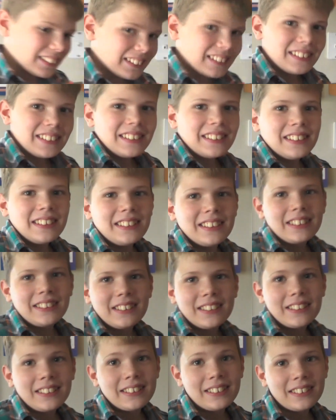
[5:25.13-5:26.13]
You ain't got four
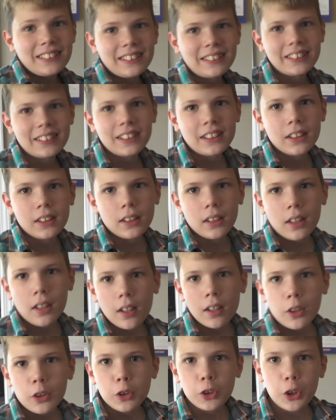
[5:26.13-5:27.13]
skip like
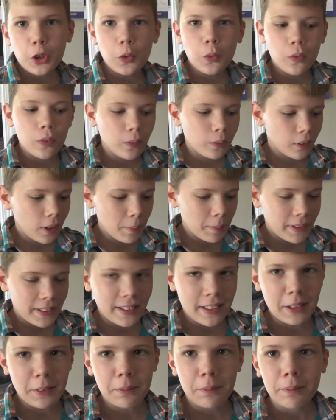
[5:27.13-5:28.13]
me. You let me
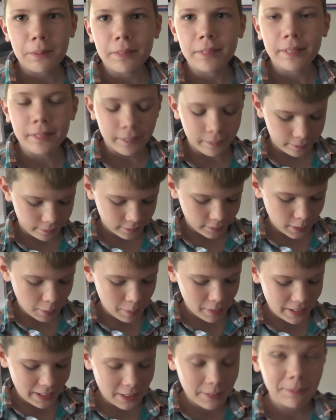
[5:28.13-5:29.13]
see. Nope. Let
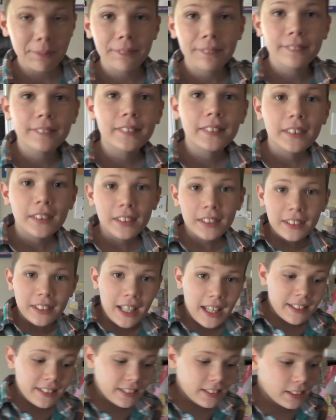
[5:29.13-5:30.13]
me see. Are nope. you serious?
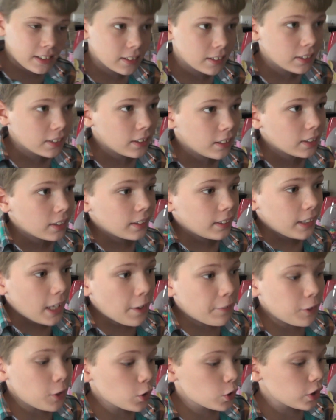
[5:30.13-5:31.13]
Yes. Nope.
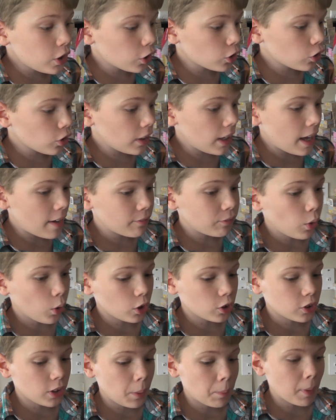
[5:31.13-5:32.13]
If you seriously have four
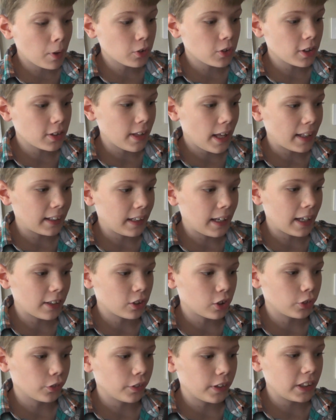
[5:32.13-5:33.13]
Skip Bos, and Daddy
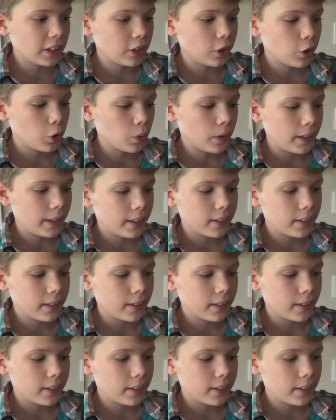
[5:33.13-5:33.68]
has to redo it.